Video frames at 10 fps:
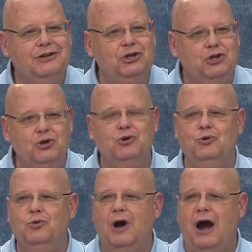
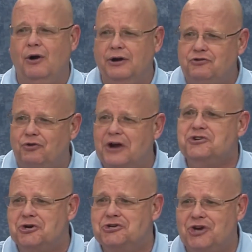You are a
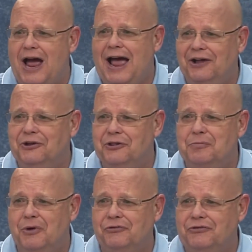treasured child of the
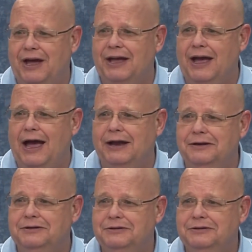Most High God.